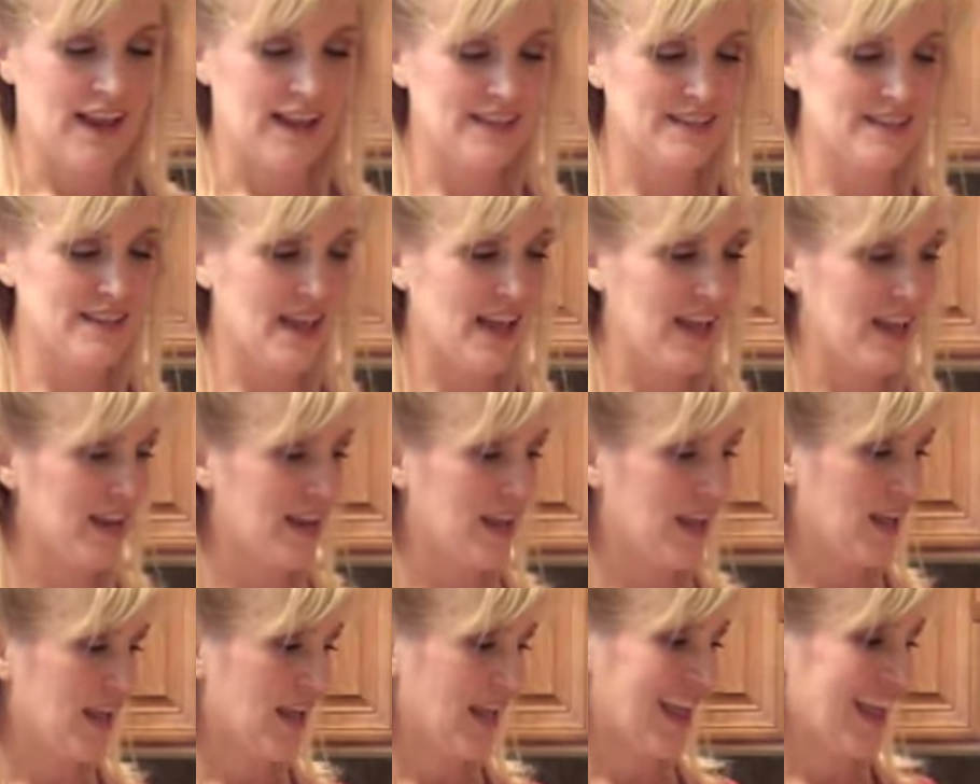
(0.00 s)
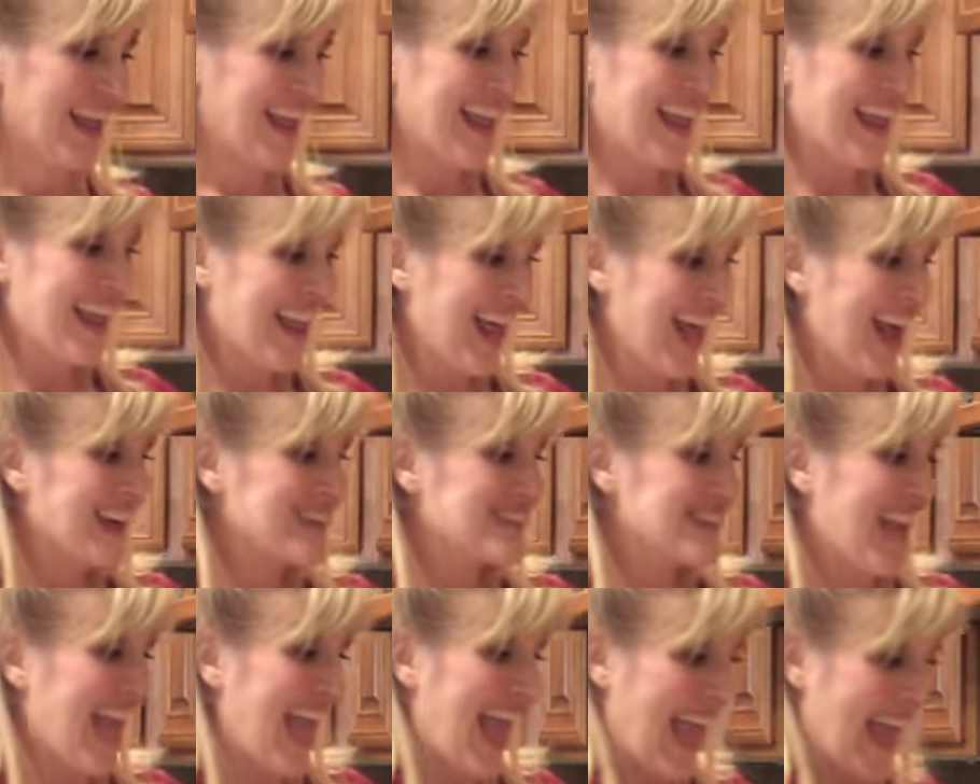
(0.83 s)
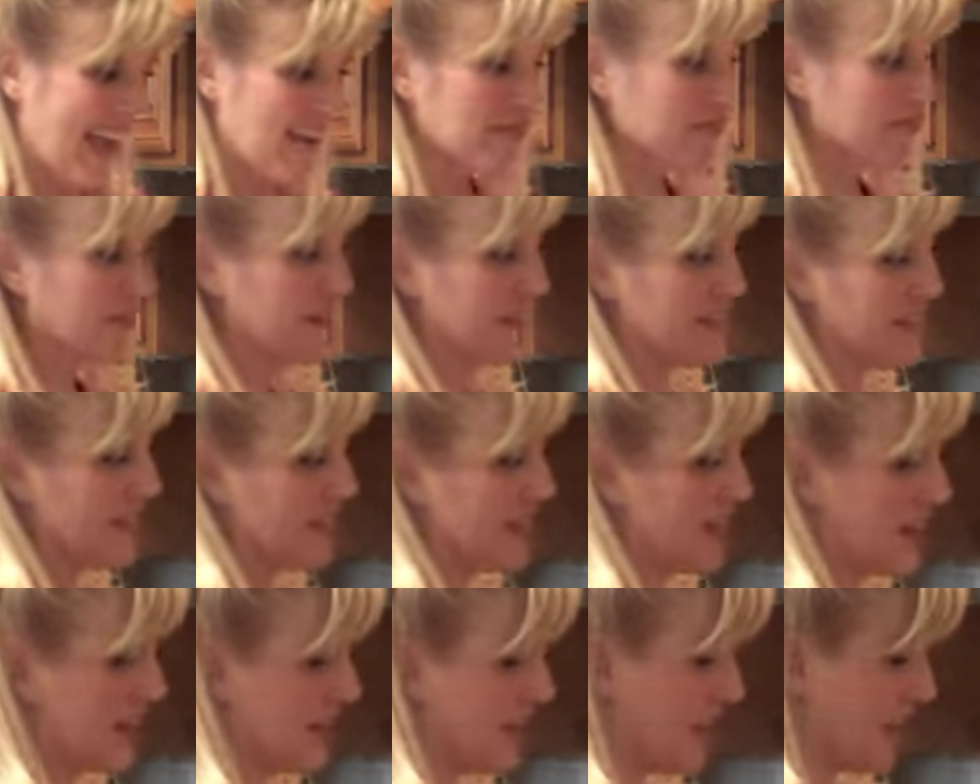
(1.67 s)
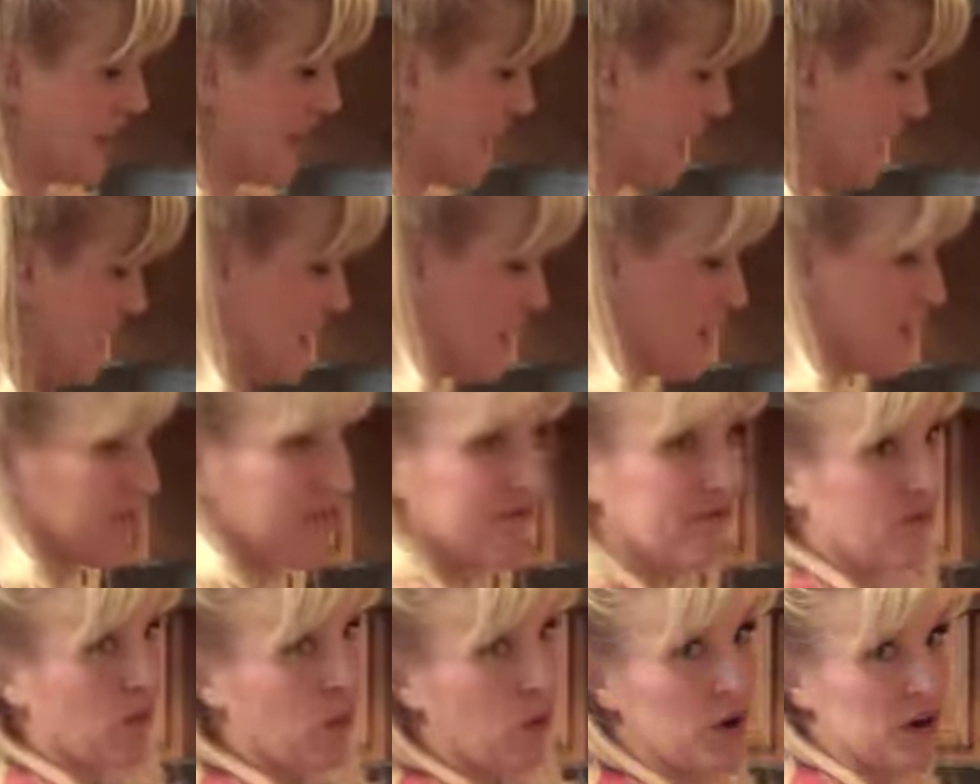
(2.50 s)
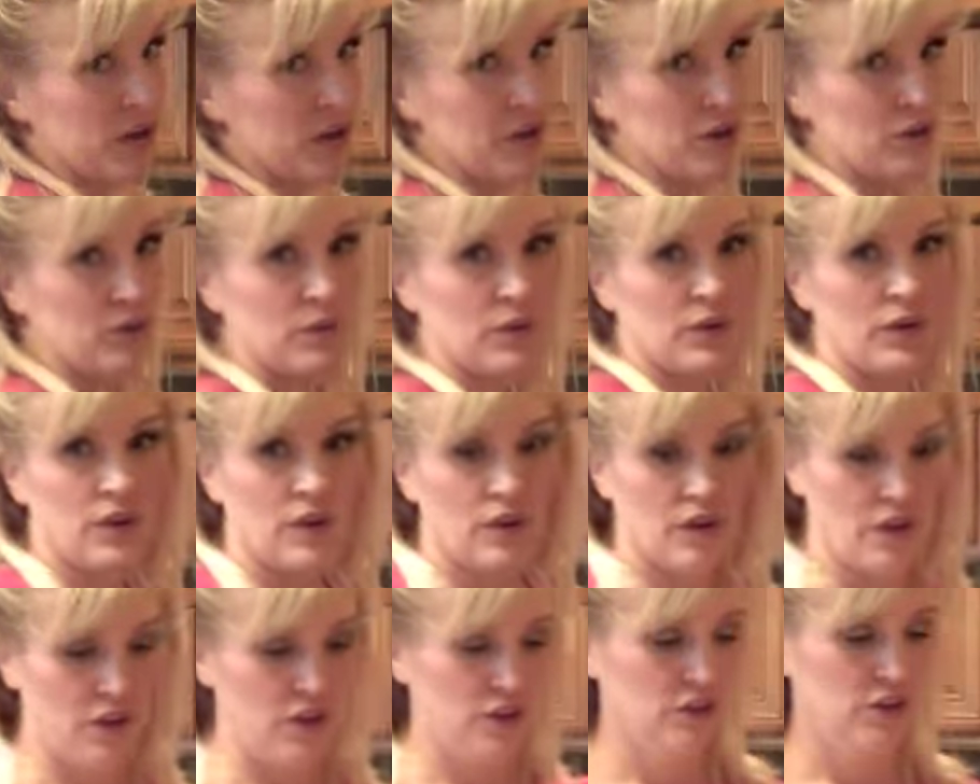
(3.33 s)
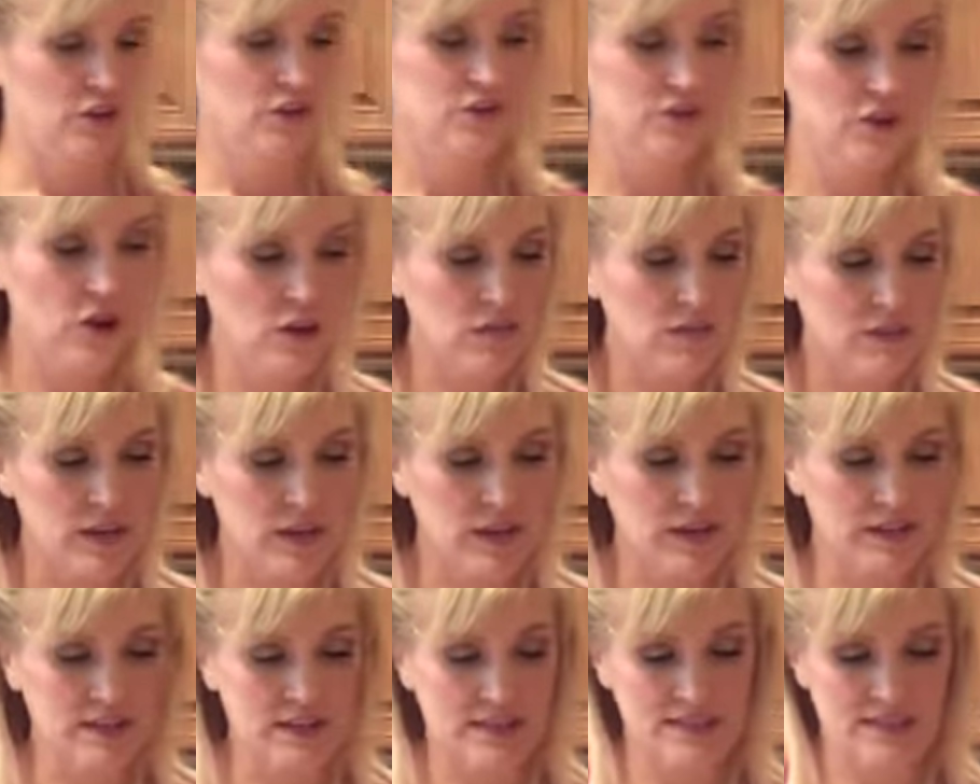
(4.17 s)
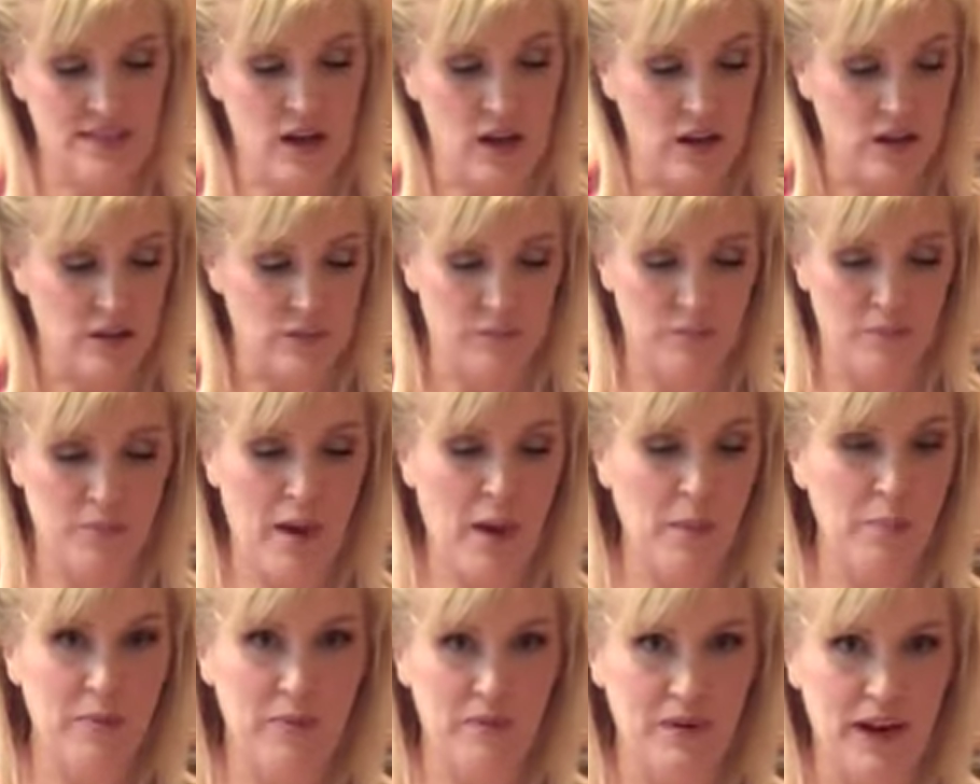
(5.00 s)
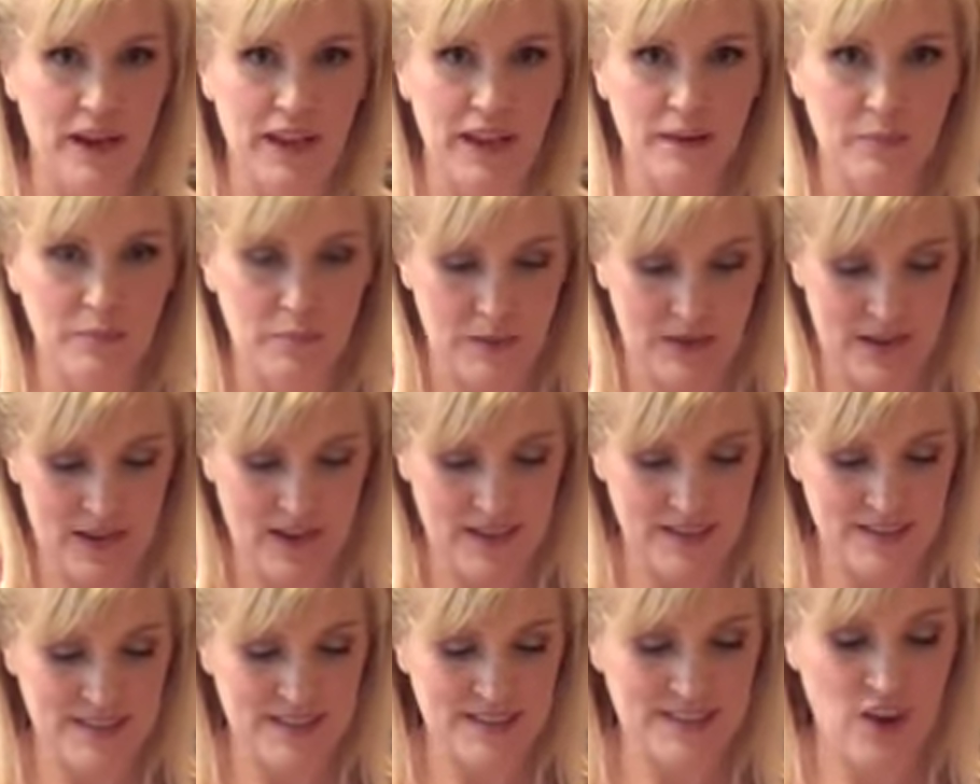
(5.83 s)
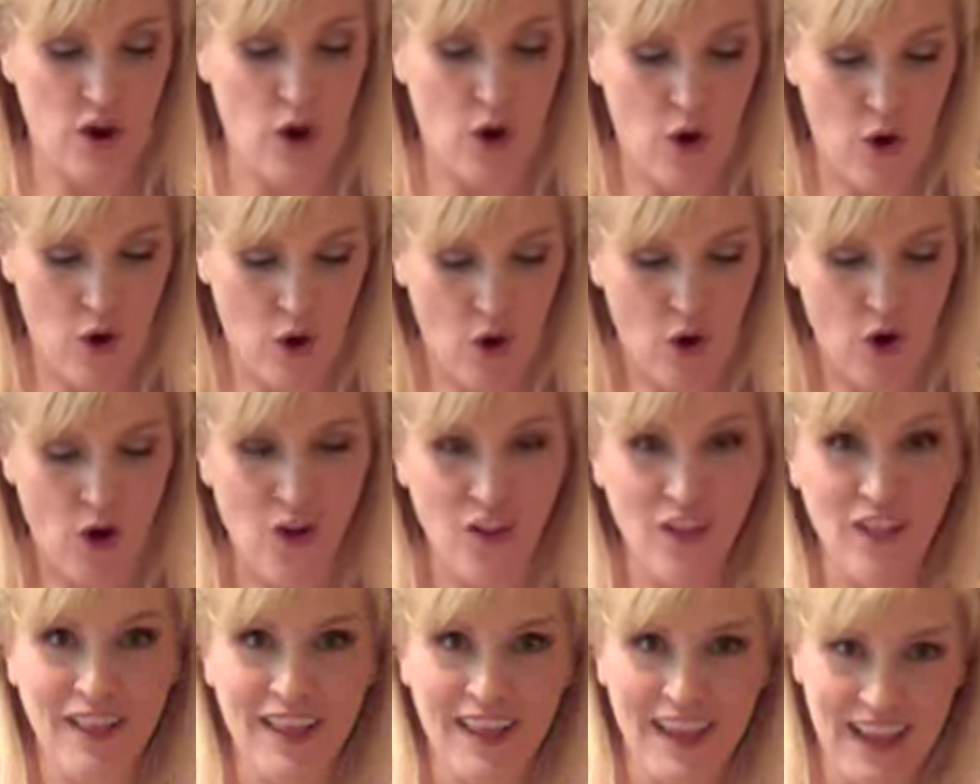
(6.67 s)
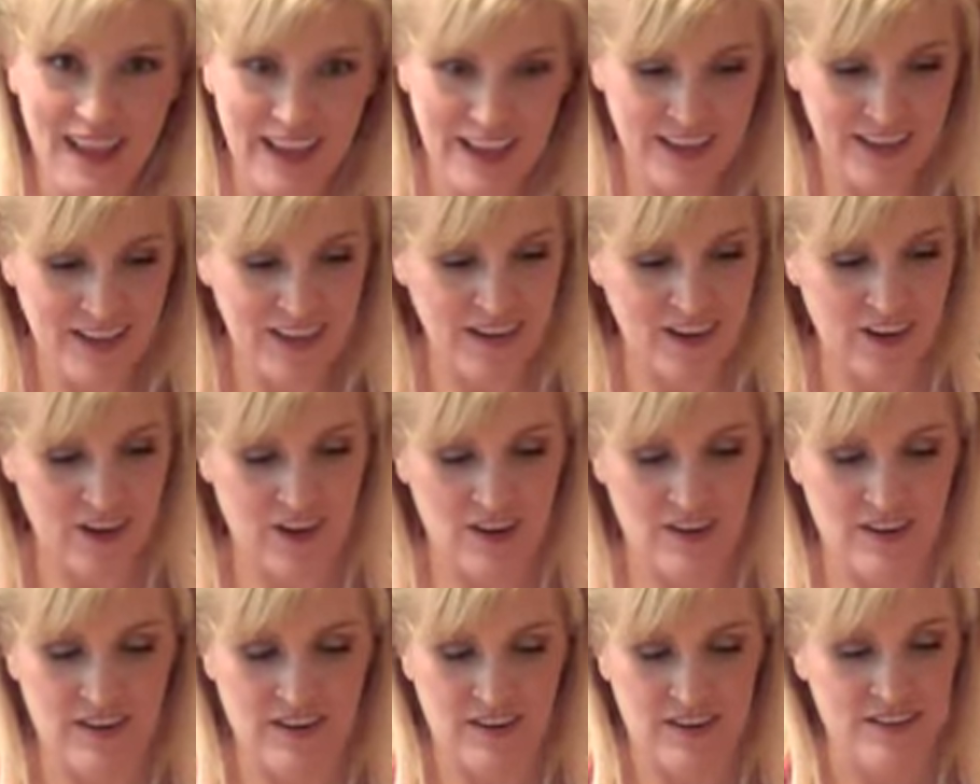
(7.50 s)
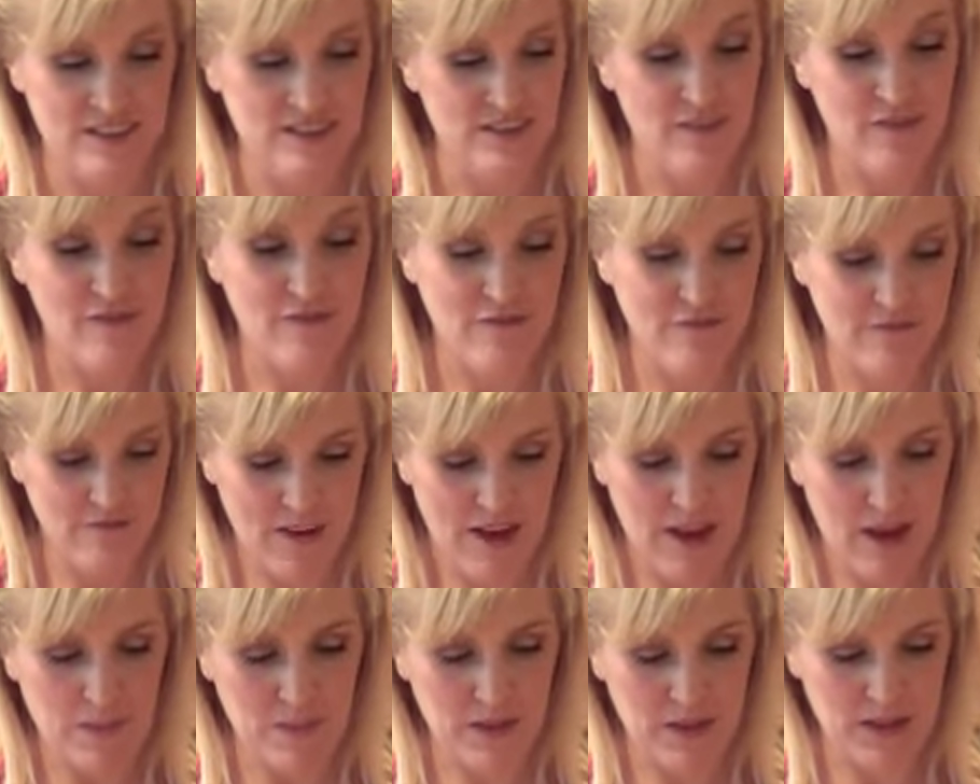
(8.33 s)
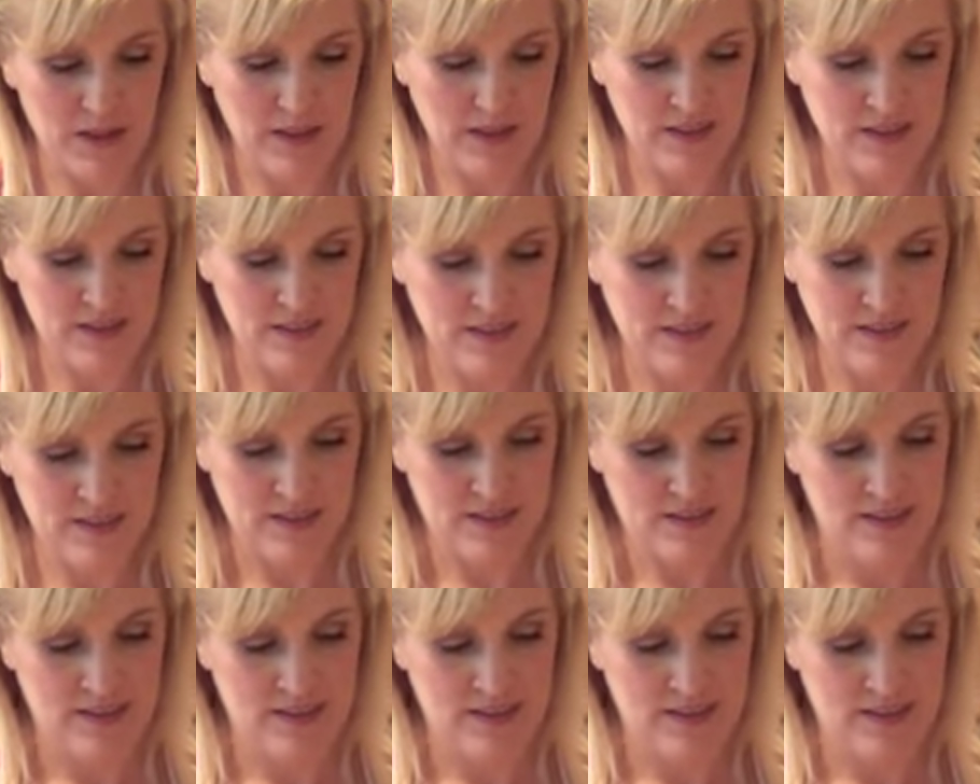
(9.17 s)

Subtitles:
is that it has everything in it for you. You don't need to salt and pepper it because it's all in here. Fabulous.